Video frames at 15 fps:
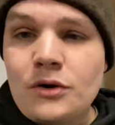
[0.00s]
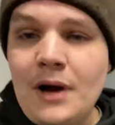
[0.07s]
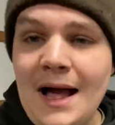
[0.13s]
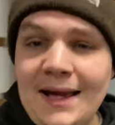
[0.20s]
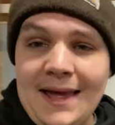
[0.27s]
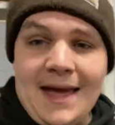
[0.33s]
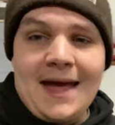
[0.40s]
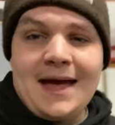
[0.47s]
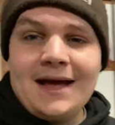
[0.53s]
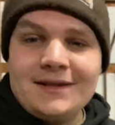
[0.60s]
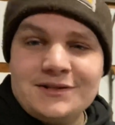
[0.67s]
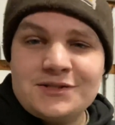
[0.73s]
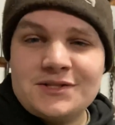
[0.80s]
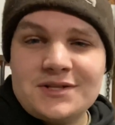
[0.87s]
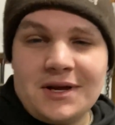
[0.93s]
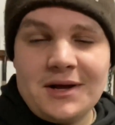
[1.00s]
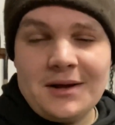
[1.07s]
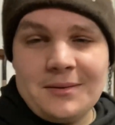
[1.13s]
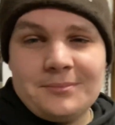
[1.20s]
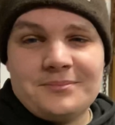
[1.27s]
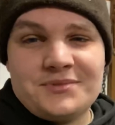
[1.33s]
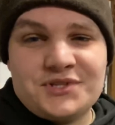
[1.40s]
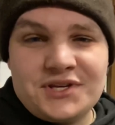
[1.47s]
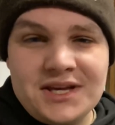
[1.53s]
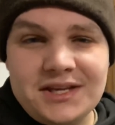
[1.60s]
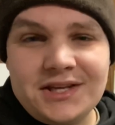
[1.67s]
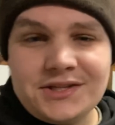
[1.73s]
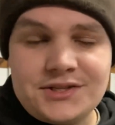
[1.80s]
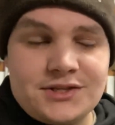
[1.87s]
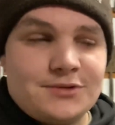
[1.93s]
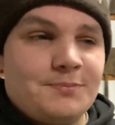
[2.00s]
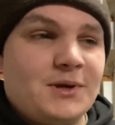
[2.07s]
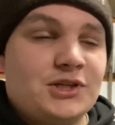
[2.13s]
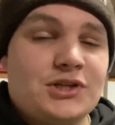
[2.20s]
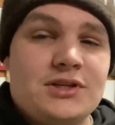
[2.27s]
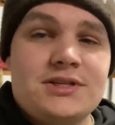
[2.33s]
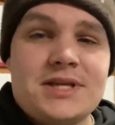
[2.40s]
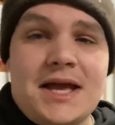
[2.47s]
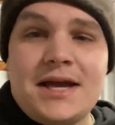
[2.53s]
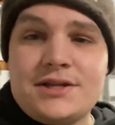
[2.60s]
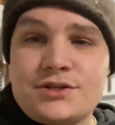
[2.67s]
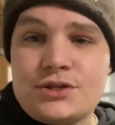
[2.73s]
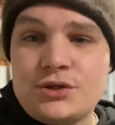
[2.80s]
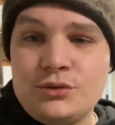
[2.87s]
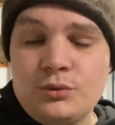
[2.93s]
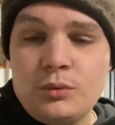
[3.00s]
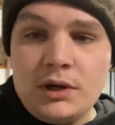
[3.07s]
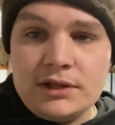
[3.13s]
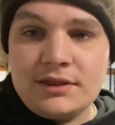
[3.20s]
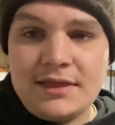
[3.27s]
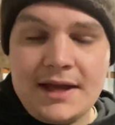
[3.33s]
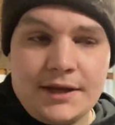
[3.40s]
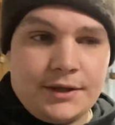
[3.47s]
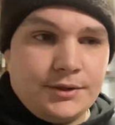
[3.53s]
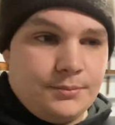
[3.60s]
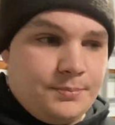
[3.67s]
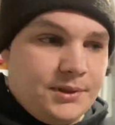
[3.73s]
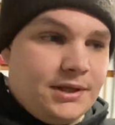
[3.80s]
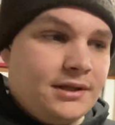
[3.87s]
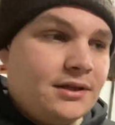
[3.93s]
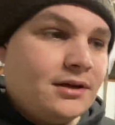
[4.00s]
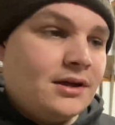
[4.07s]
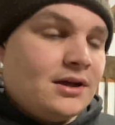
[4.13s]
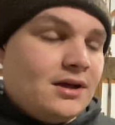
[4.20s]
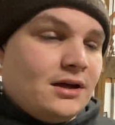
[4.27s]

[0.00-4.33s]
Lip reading: I had some sneaky suspicions as to what that could be.